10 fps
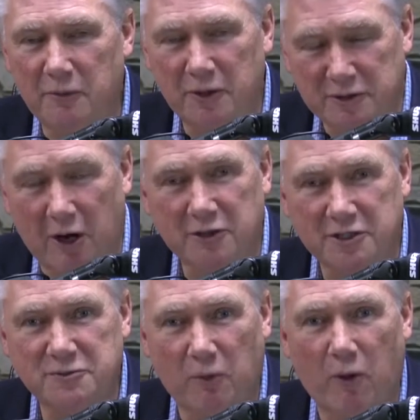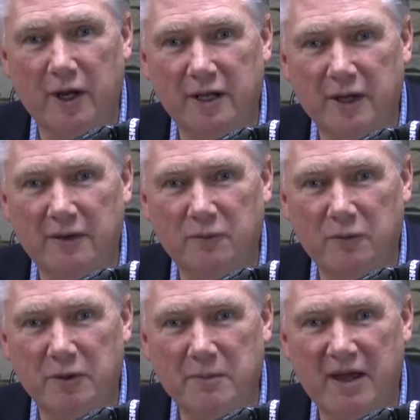we talked this morning and when
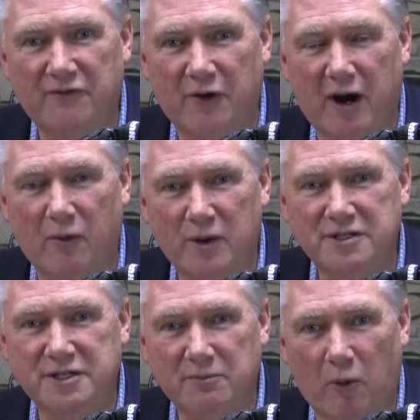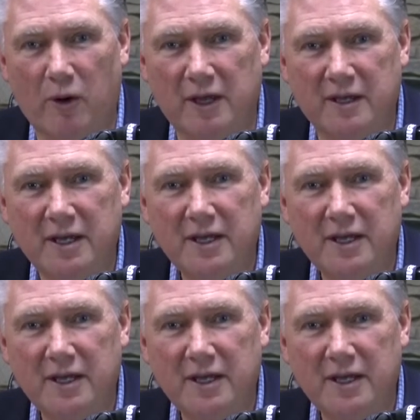we met for our Wednesday morning